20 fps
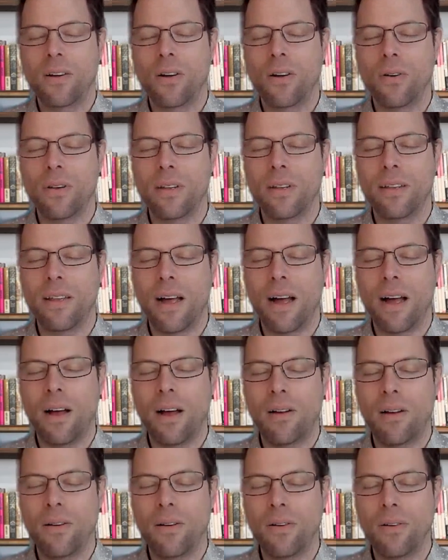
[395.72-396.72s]
Going
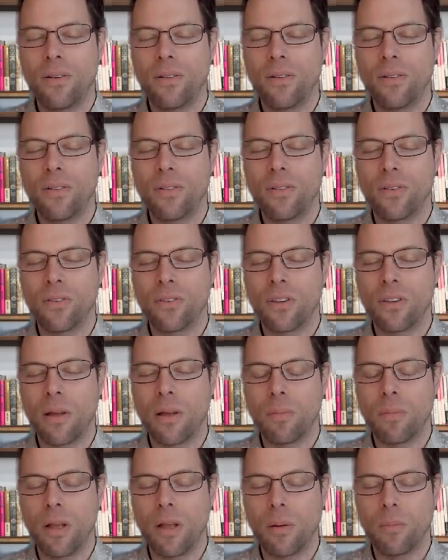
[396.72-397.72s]
down to
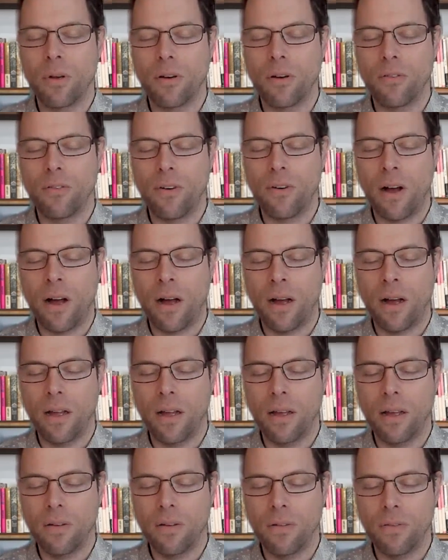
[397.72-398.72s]
step number
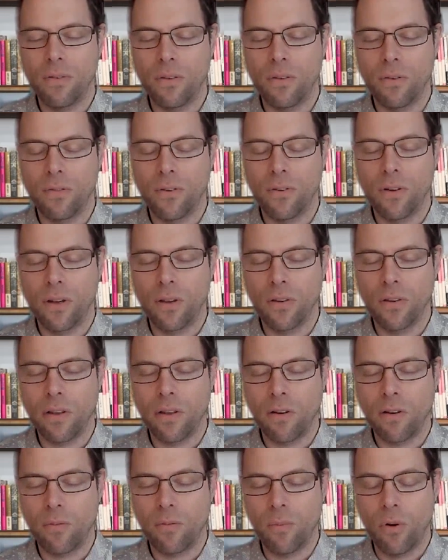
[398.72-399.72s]
5, you feel
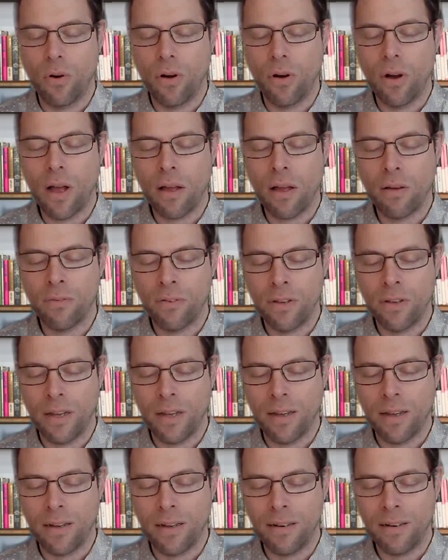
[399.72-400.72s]
yourself more
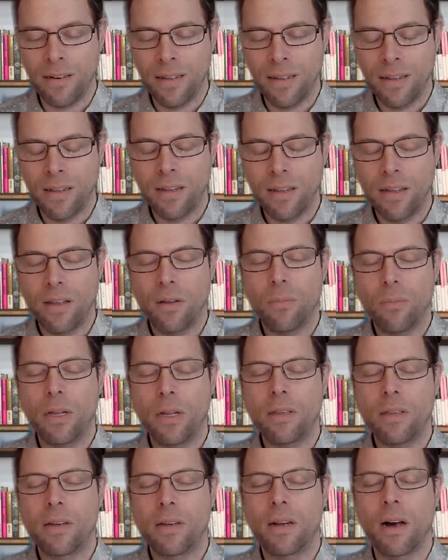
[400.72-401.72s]
heavier,
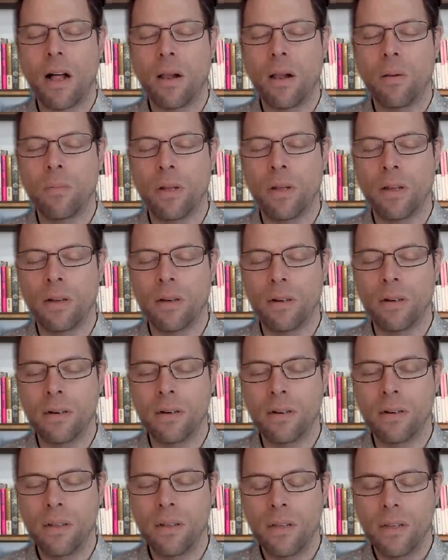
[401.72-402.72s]
but
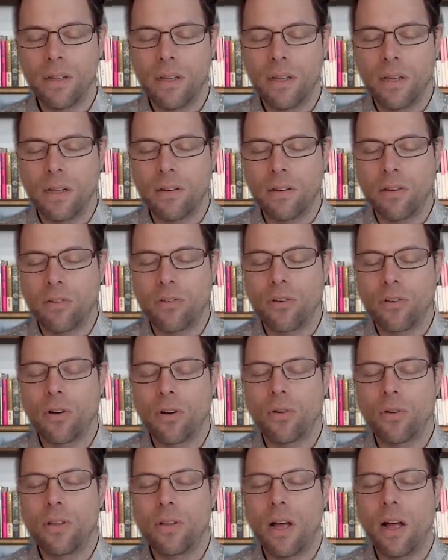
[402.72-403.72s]
calmer. And as you
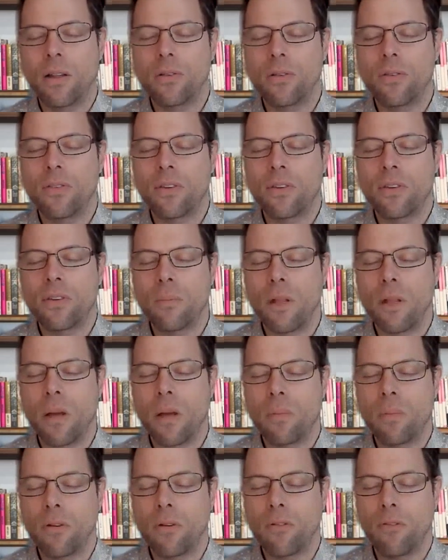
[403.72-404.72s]
go down to step
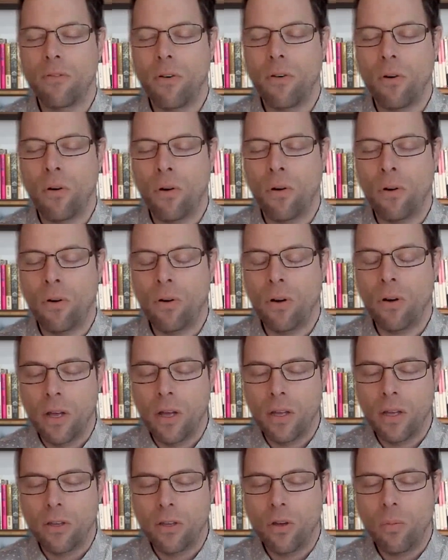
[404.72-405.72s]
number 4,
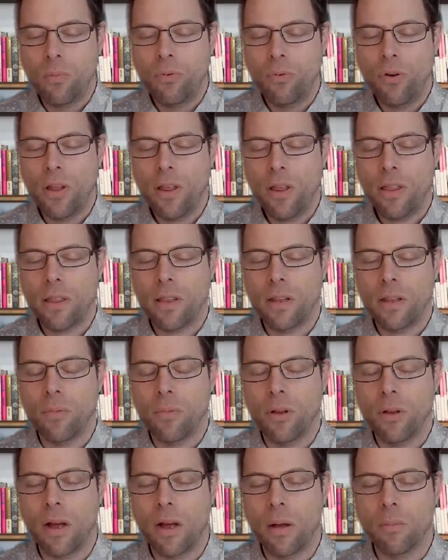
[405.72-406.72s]
your
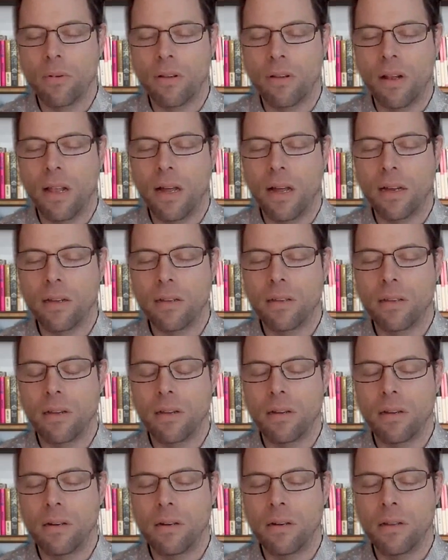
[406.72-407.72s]
breathing becomes
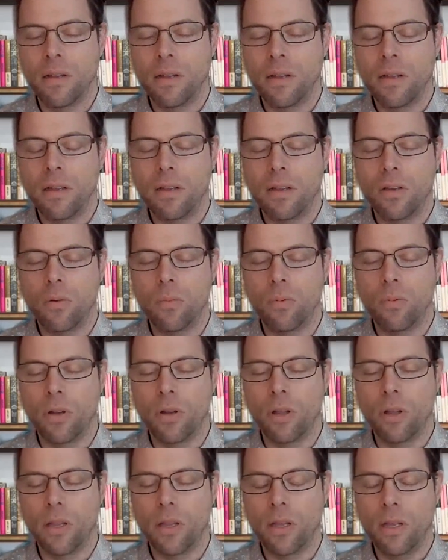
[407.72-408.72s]
lighter. You
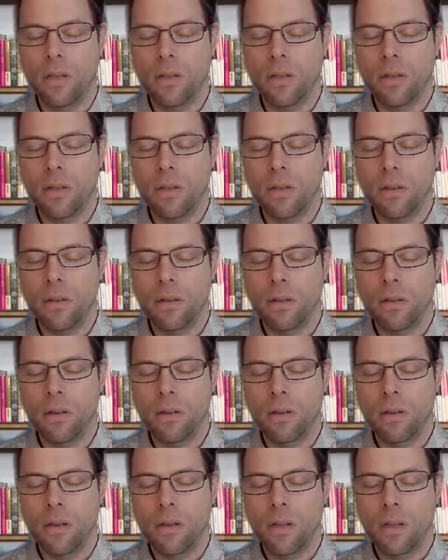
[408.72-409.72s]
breathe in
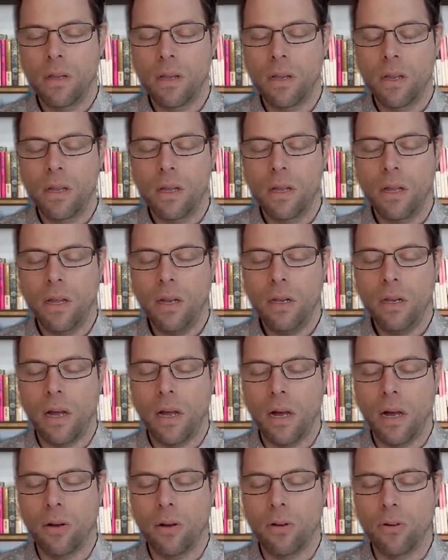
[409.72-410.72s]
and
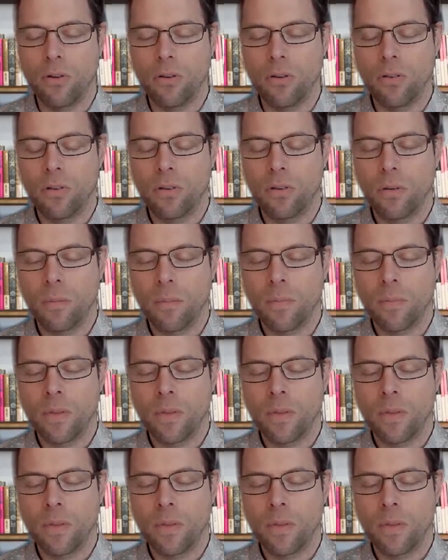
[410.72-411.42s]
out.